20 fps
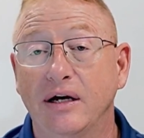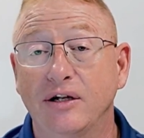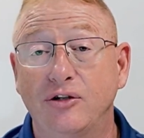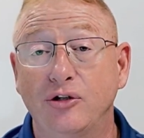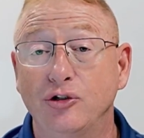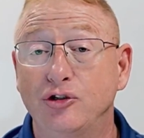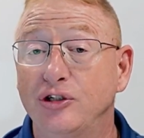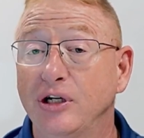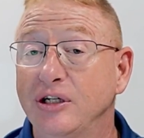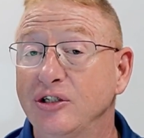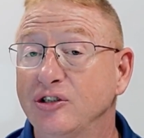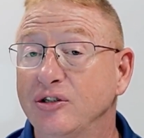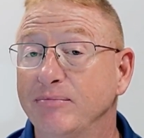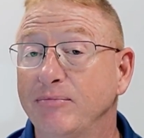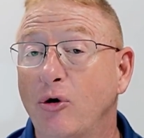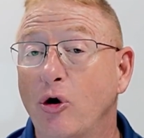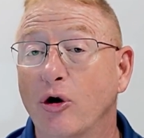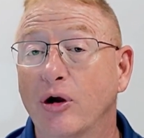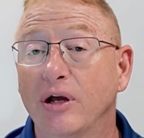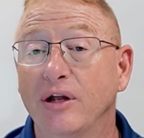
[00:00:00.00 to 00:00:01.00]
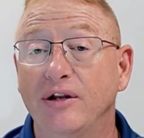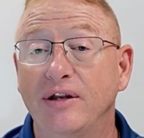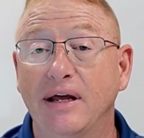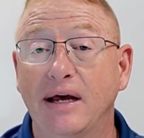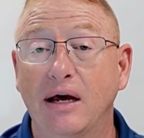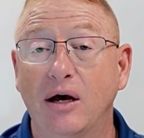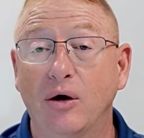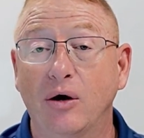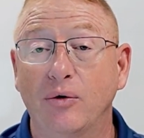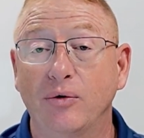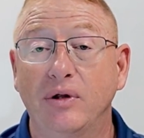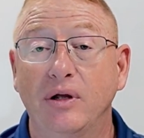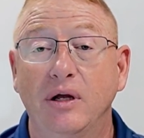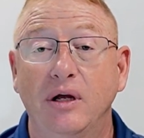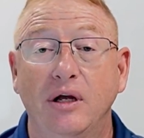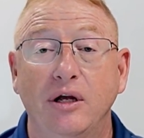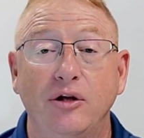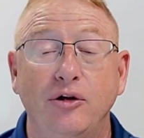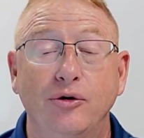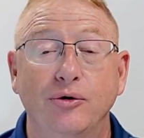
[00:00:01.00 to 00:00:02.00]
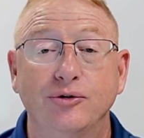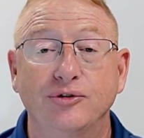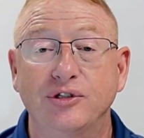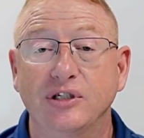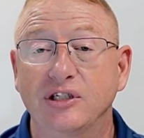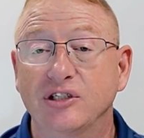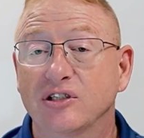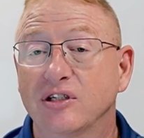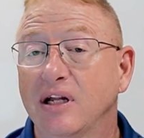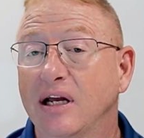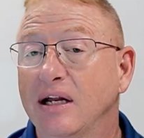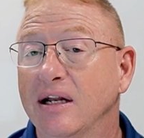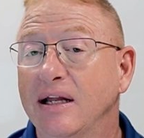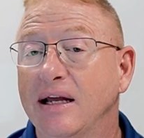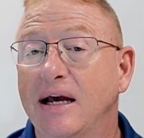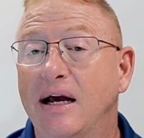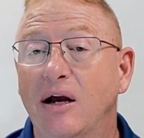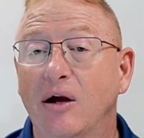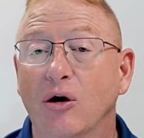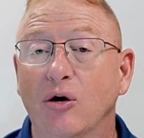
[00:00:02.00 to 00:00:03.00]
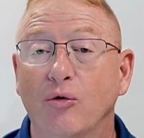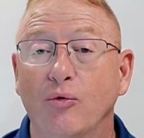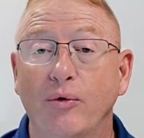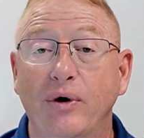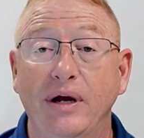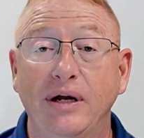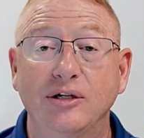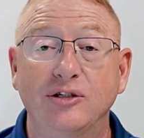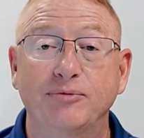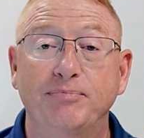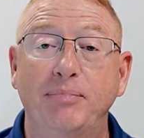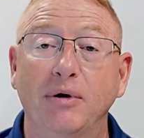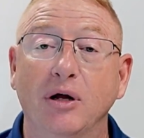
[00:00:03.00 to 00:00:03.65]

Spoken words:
to chase the market down using slightly higher rates